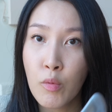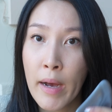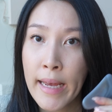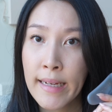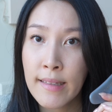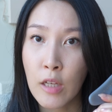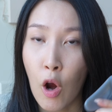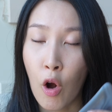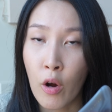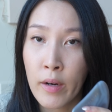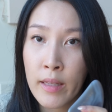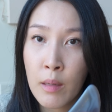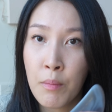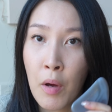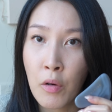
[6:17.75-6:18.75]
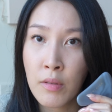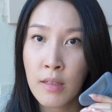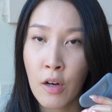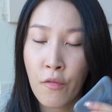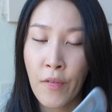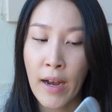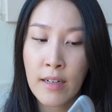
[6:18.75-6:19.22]
ways are the most
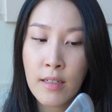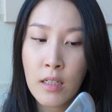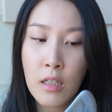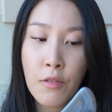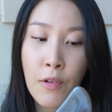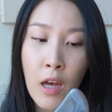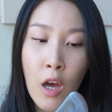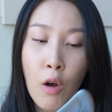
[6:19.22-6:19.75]
effective.